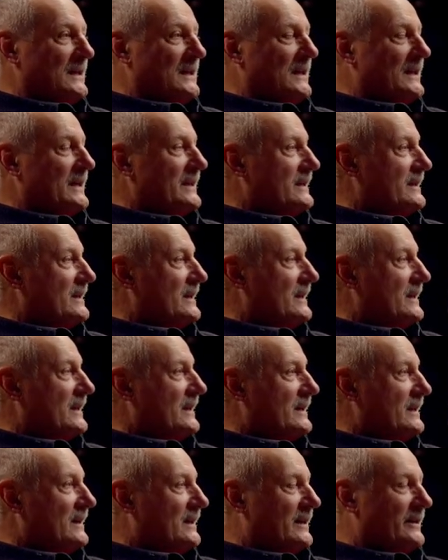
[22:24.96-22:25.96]
I,
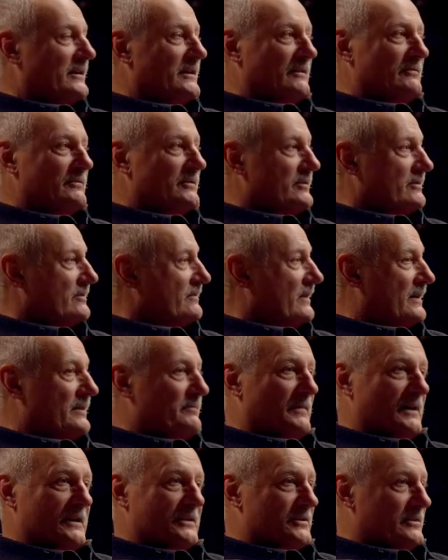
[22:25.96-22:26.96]
I, I don't do very
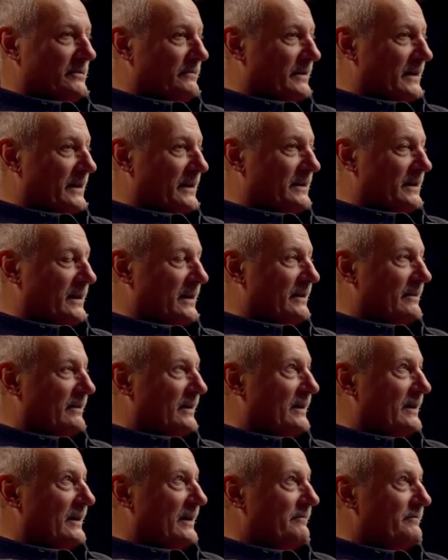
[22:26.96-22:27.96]
much of that. I, okay.
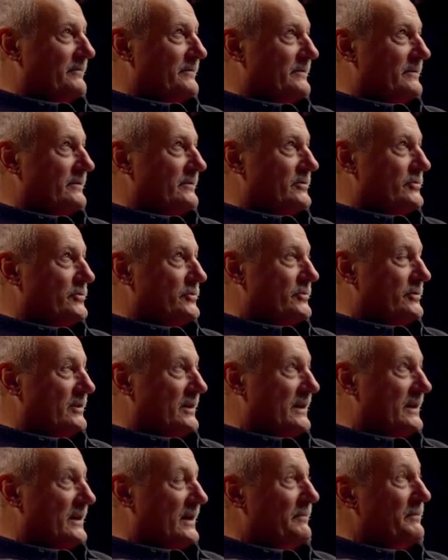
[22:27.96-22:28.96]
I have
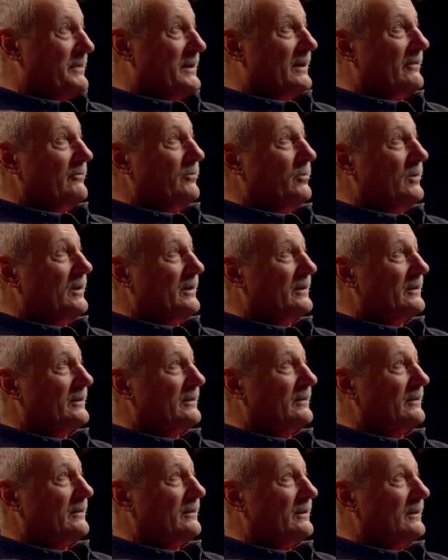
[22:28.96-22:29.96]
tried, I mean, I've
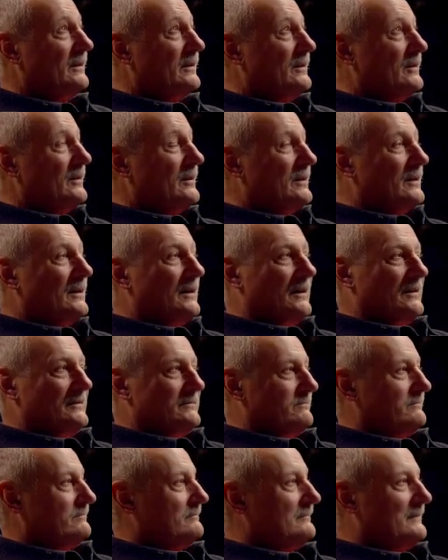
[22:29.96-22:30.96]
worked,
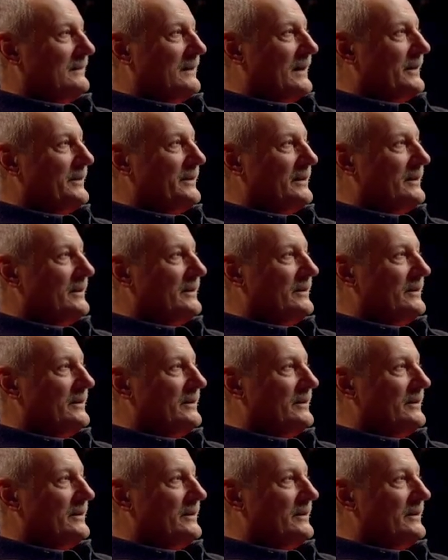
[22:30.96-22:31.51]
I think